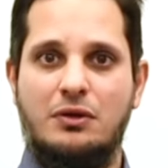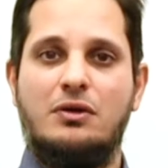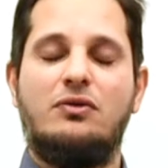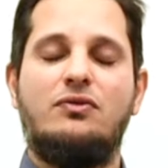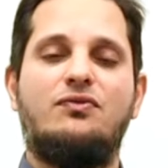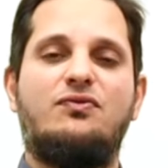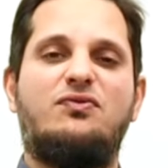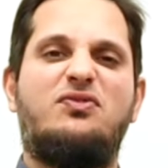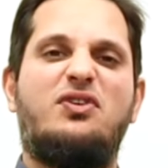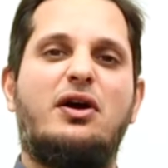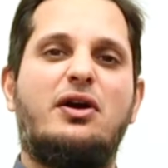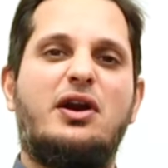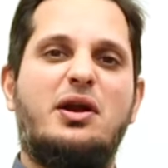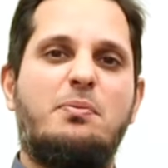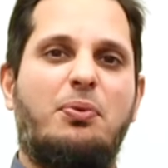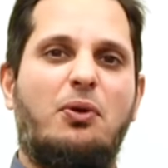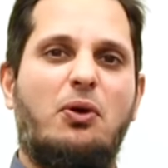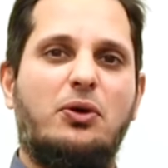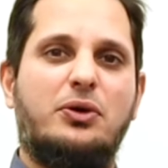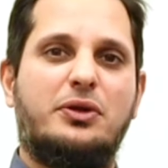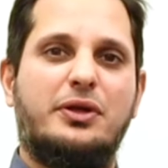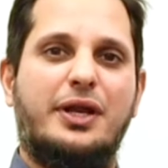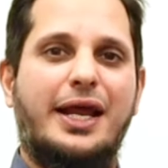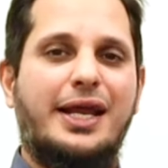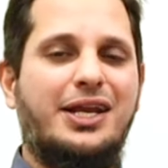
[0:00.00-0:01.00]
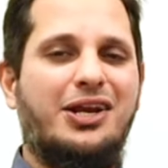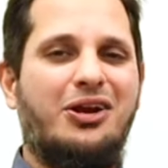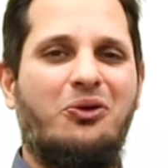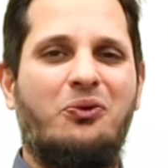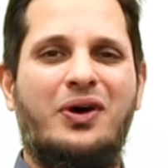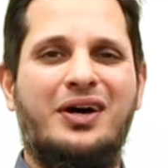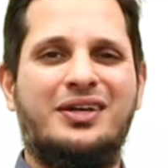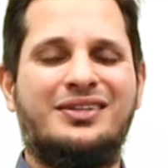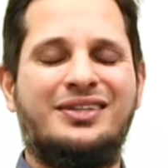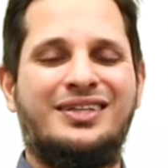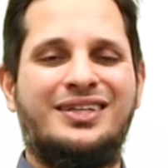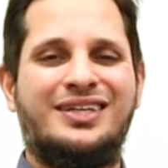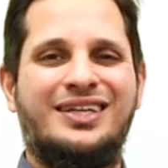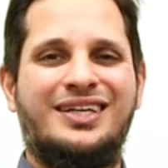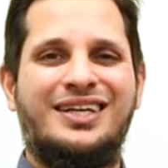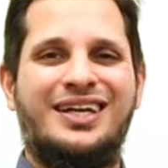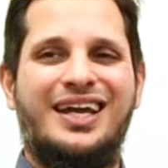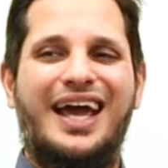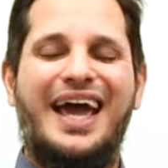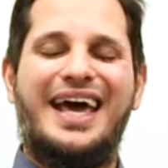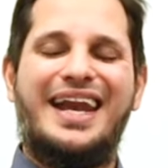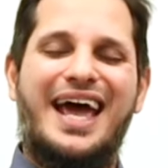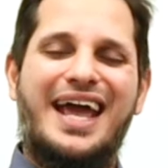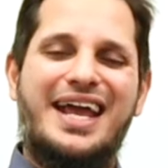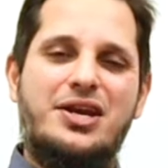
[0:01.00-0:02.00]
Very important. And you know what?
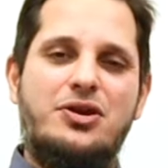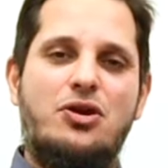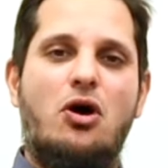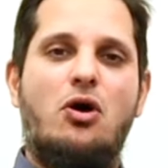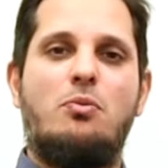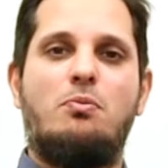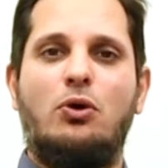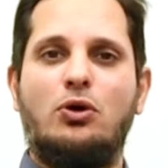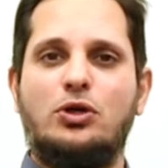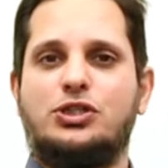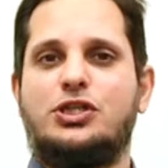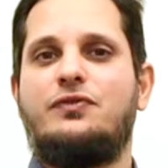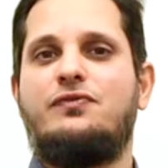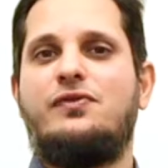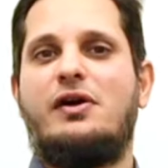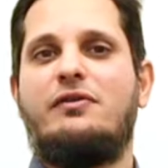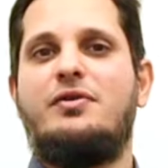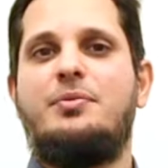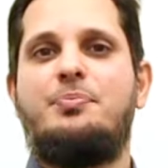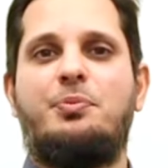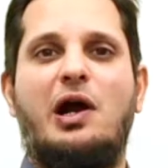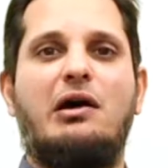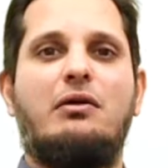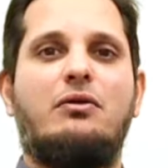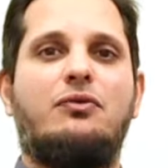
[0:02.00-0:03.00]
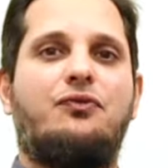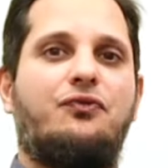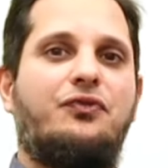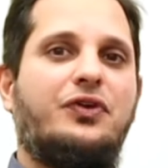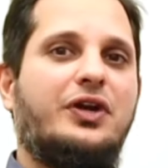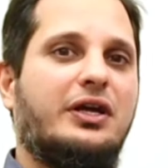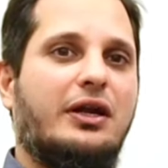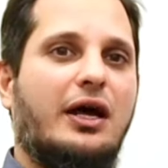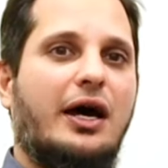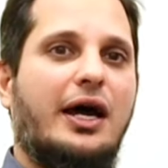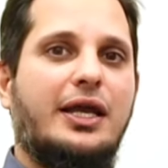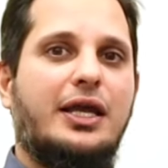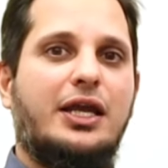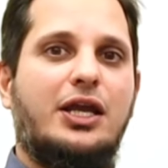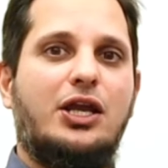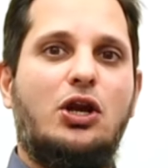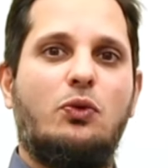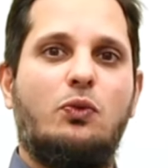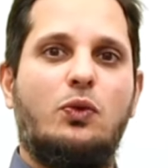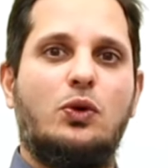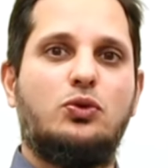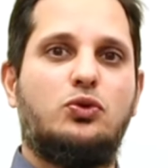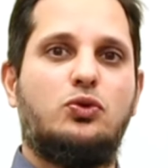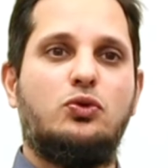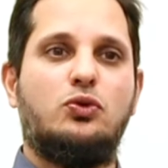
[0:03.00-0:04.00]
And I know most of the time you probably feel like you
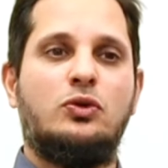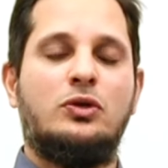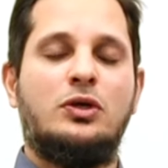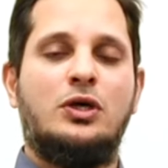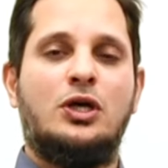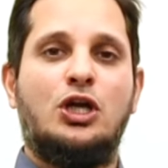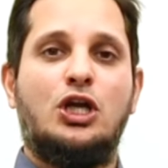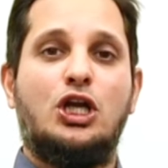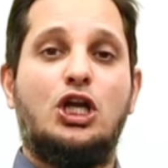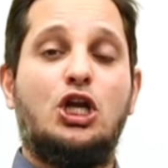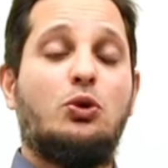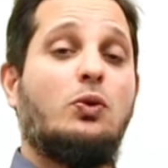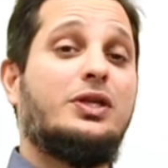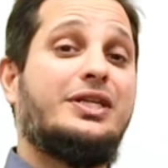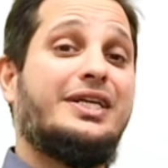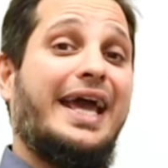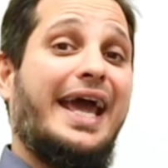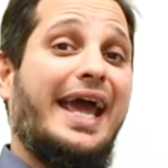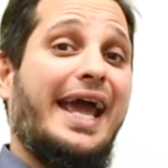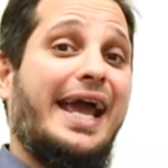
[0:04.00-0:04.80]
don't want the